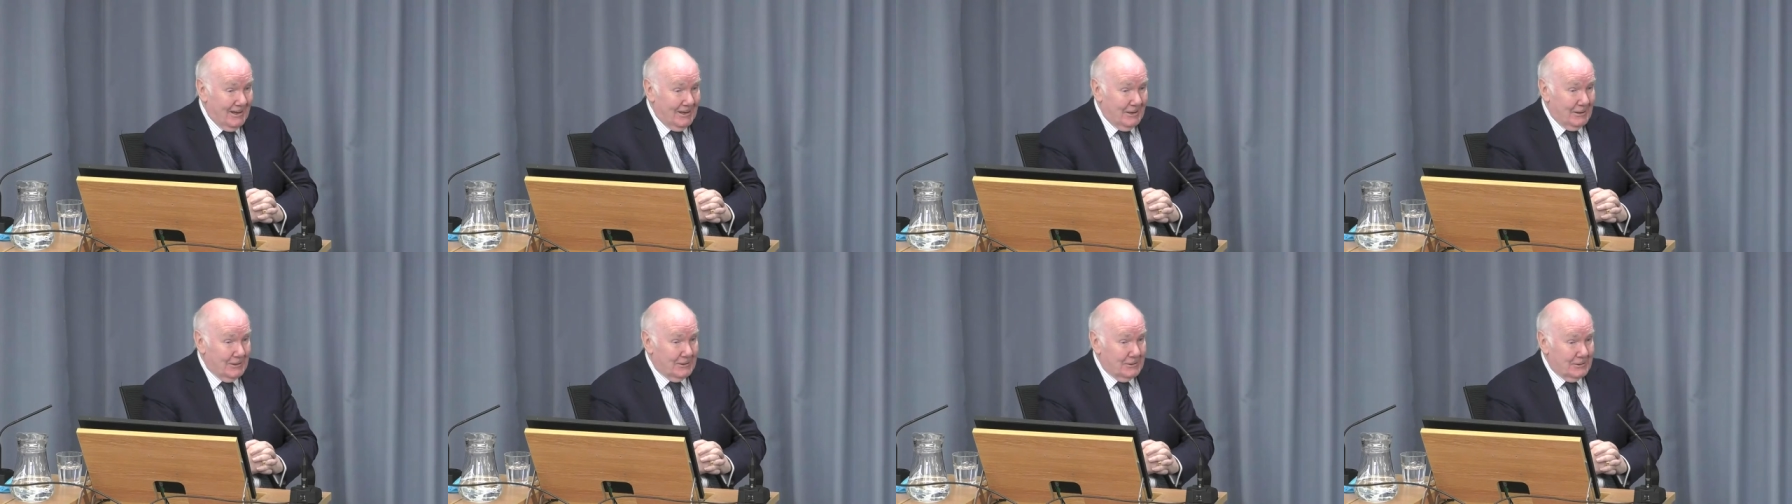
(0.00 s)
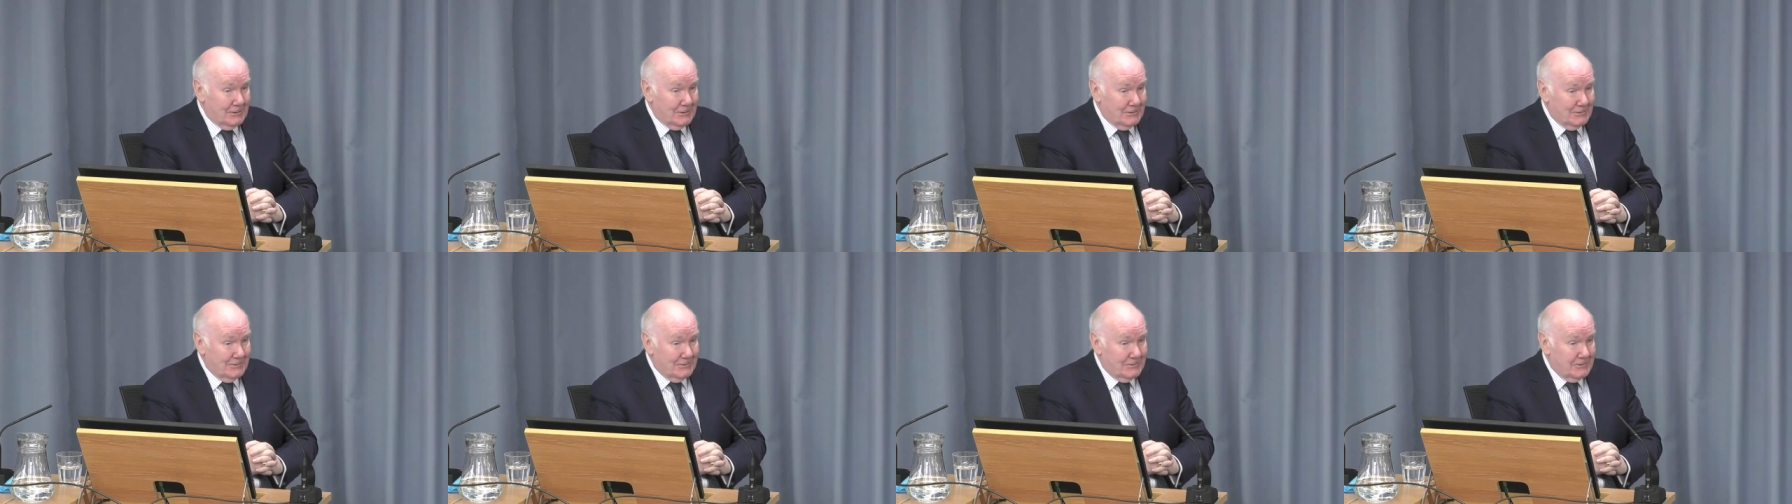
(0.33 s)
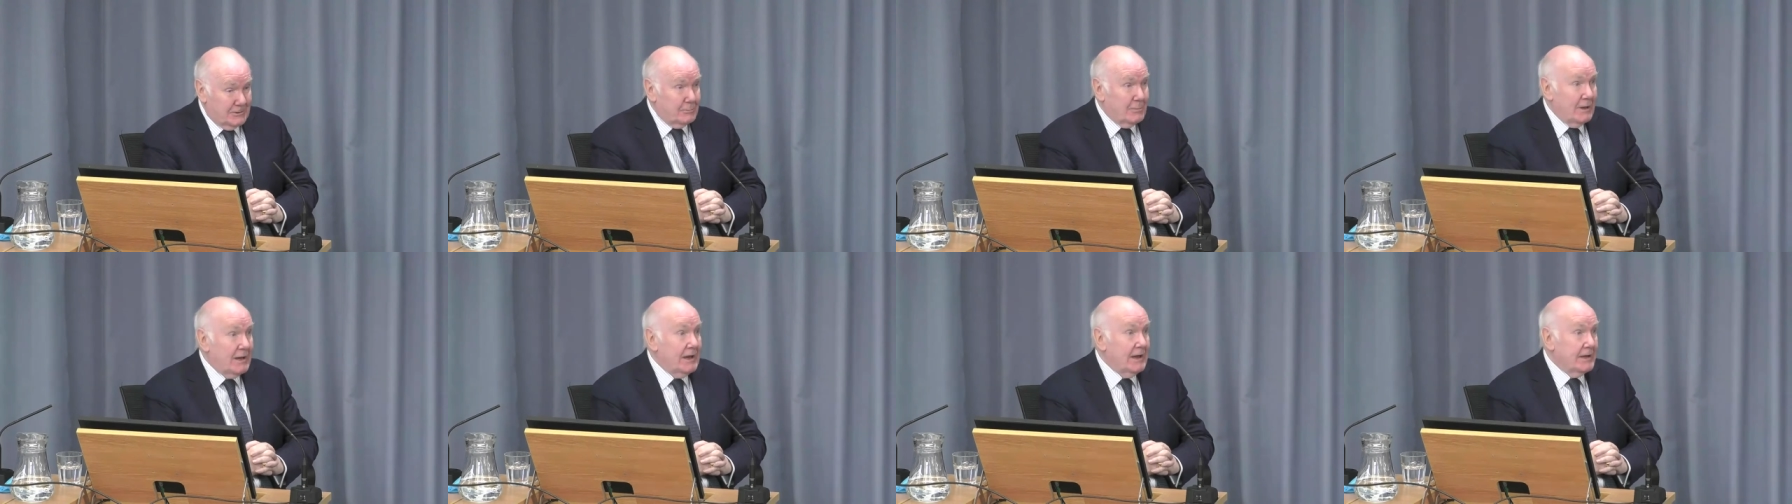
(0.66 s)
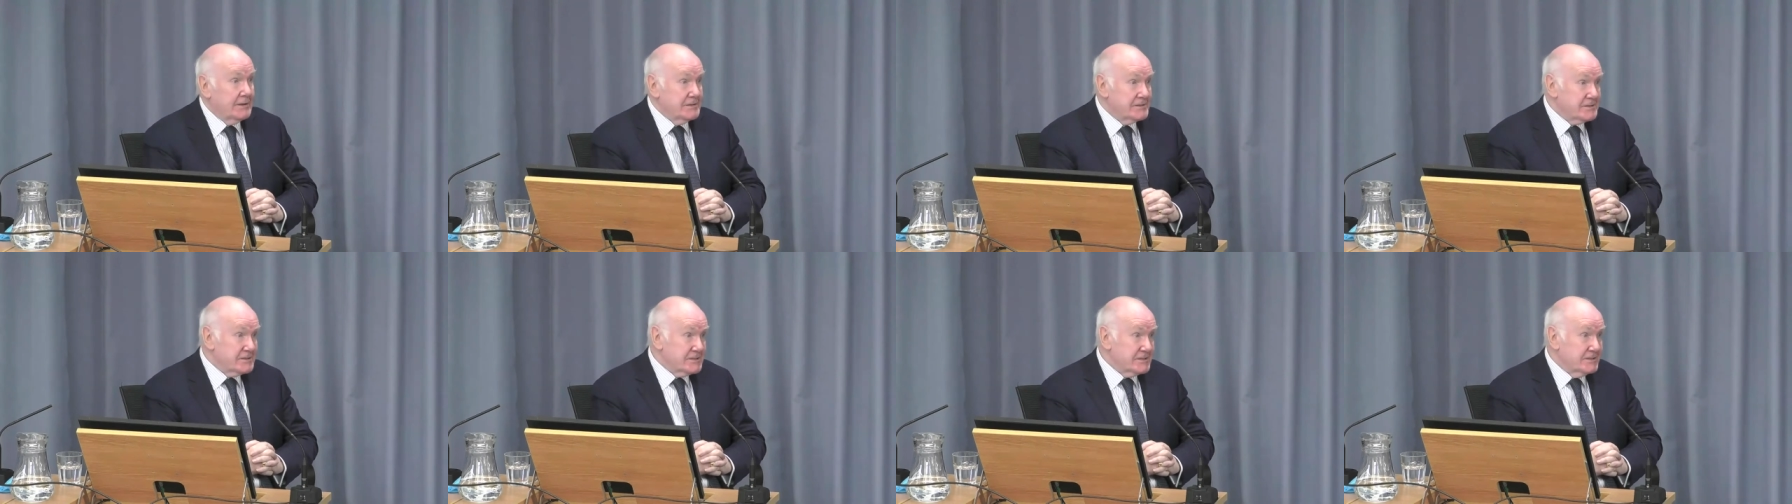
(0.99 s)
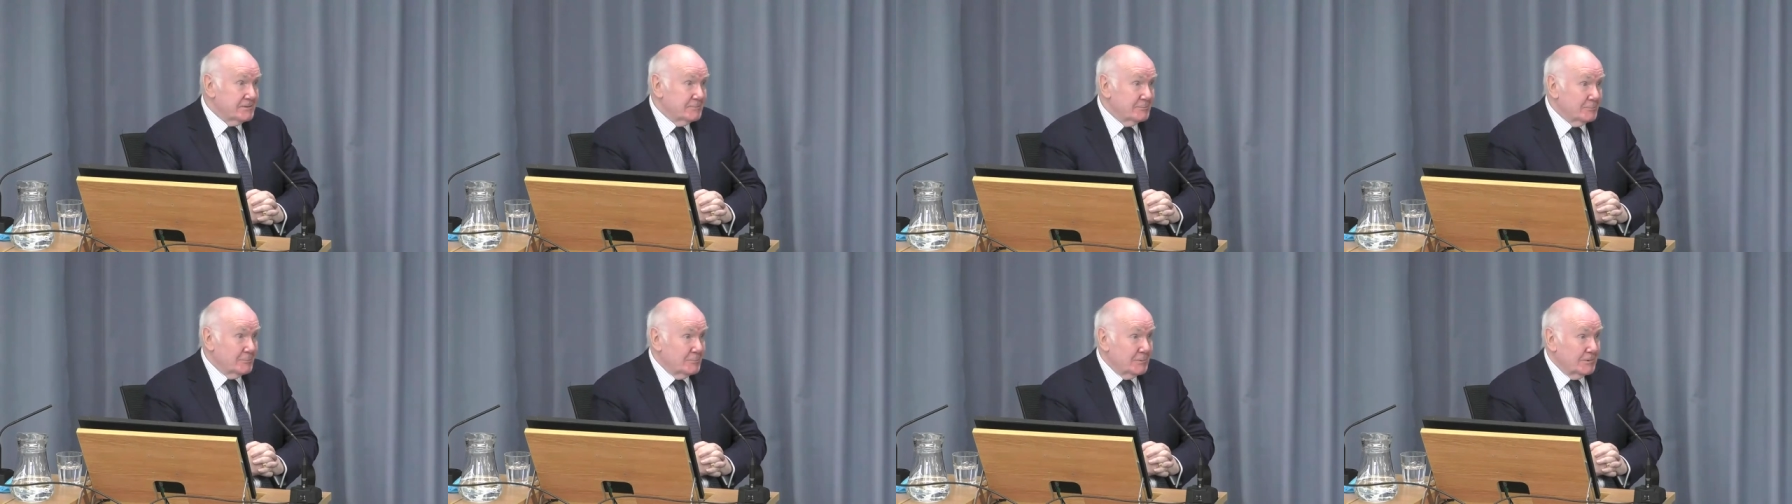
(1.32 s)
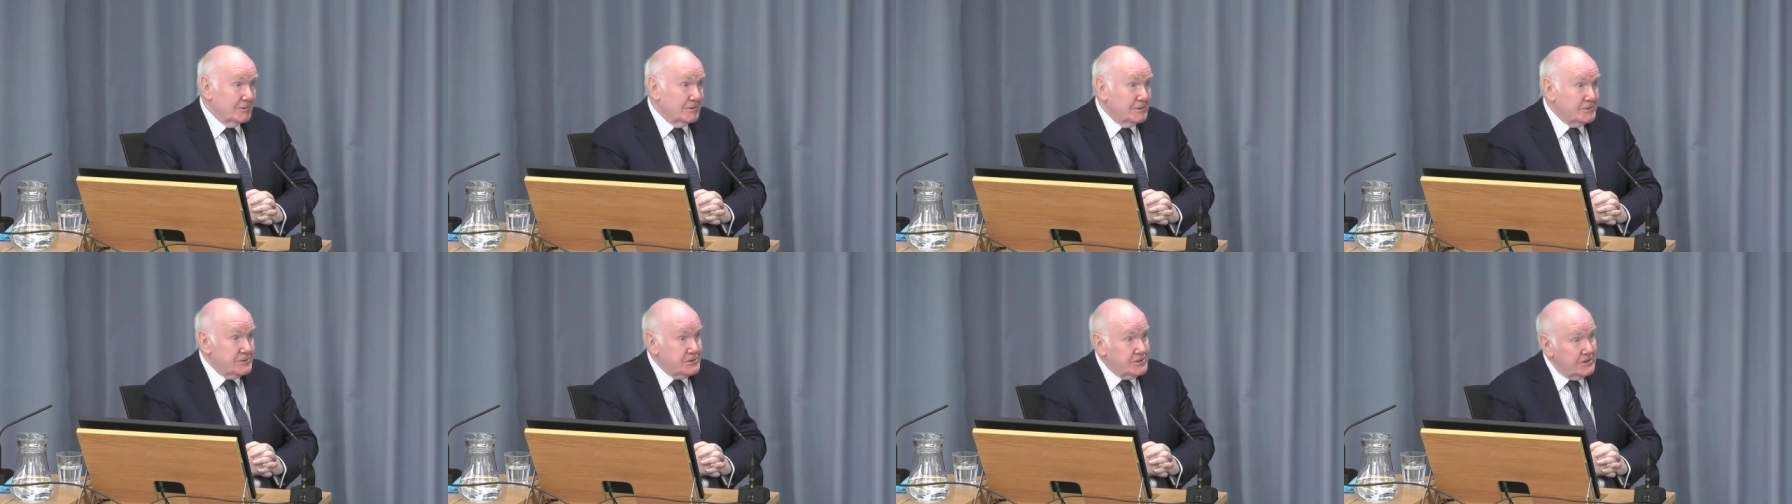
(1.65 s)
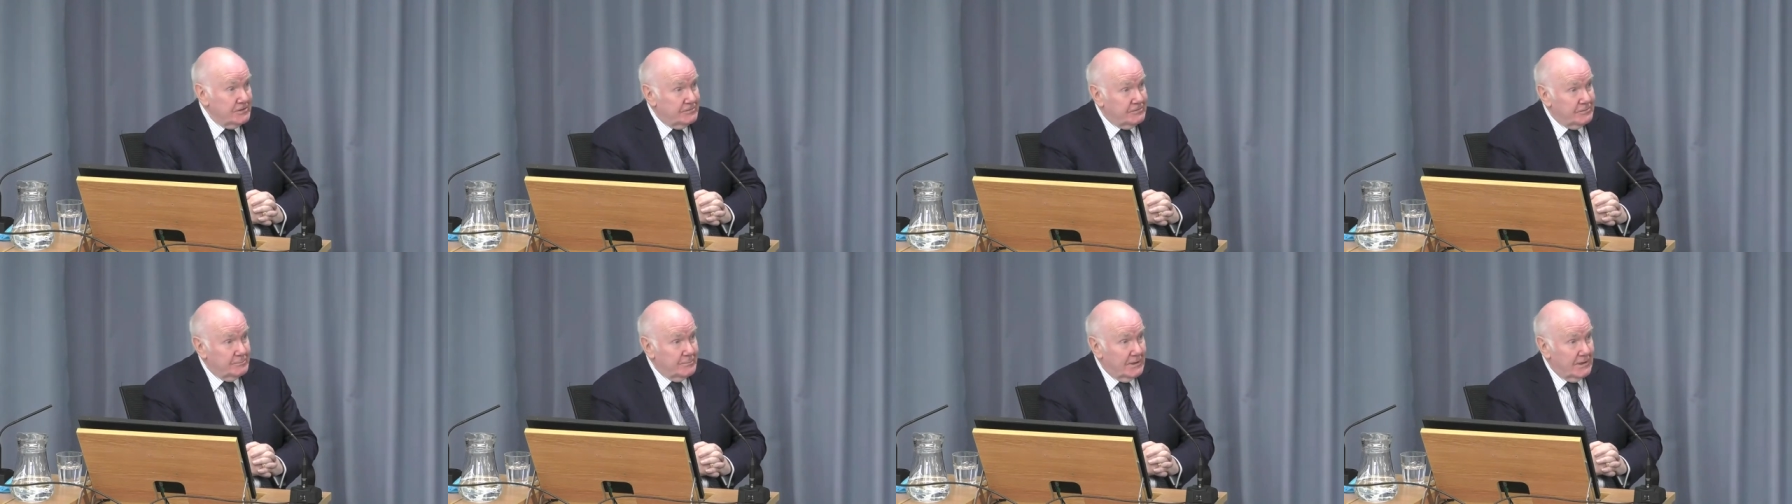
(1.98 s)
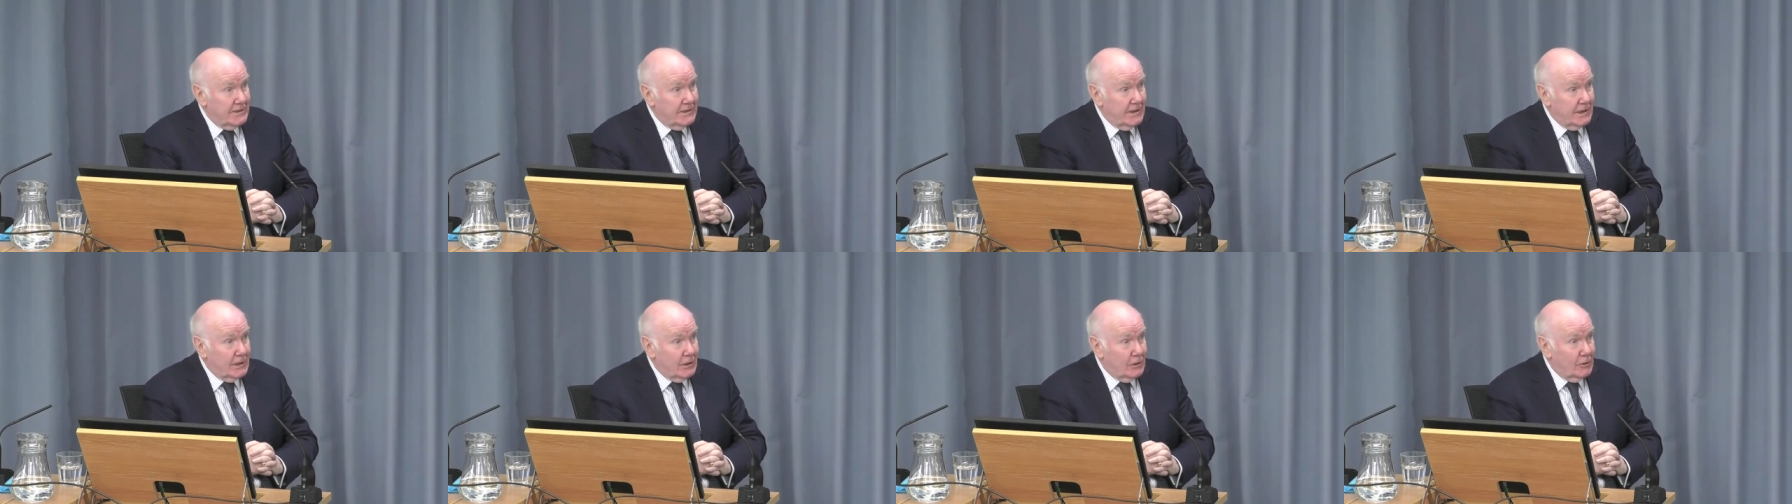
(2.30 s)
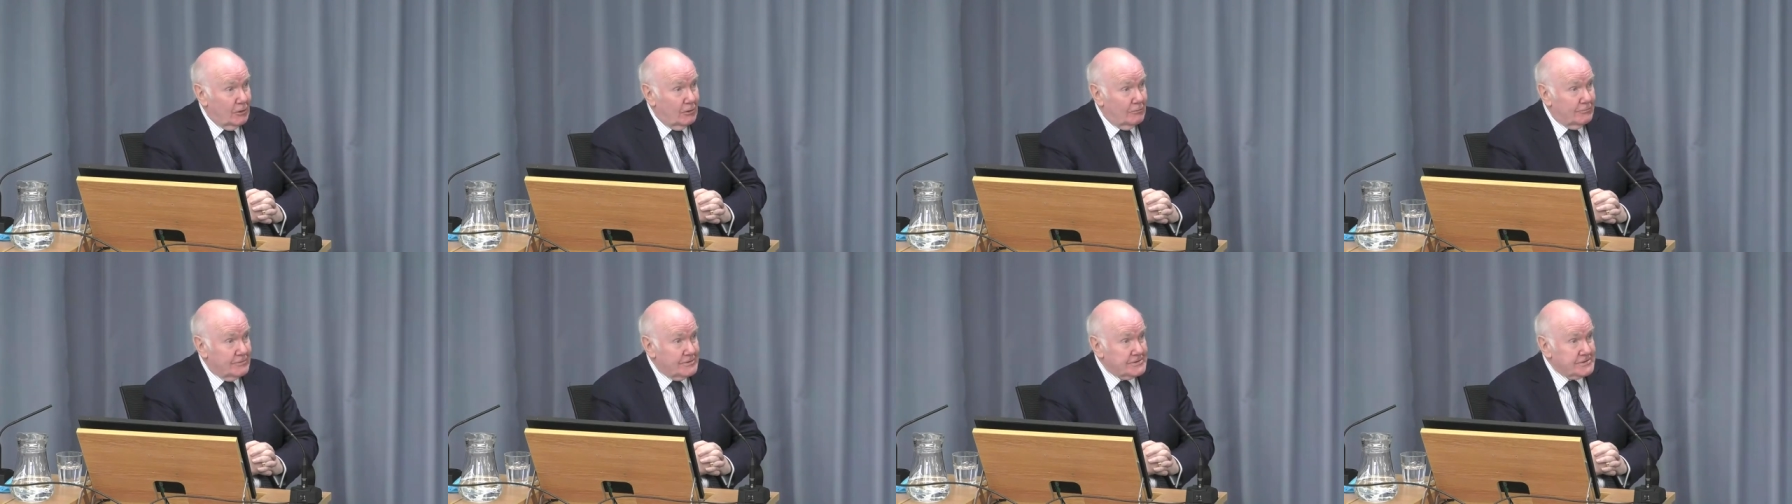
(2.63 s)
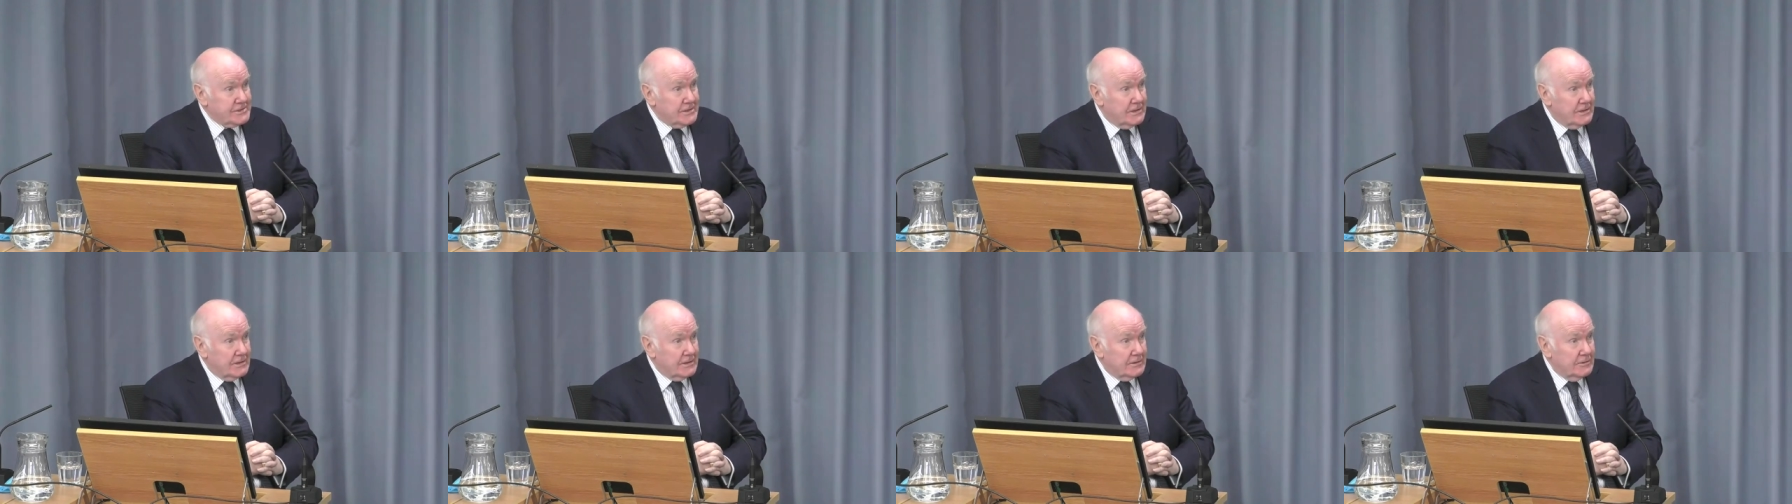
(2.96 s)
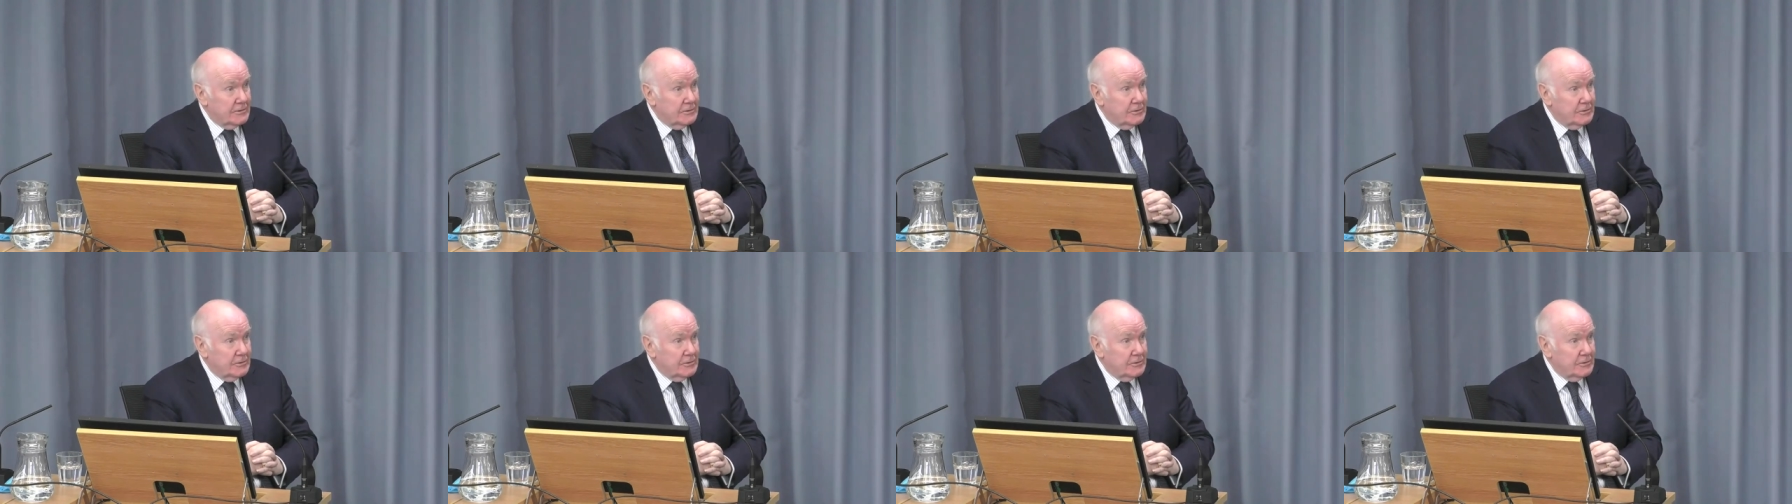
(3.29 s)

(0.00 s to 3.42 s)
uh, debates with the chief medical officer,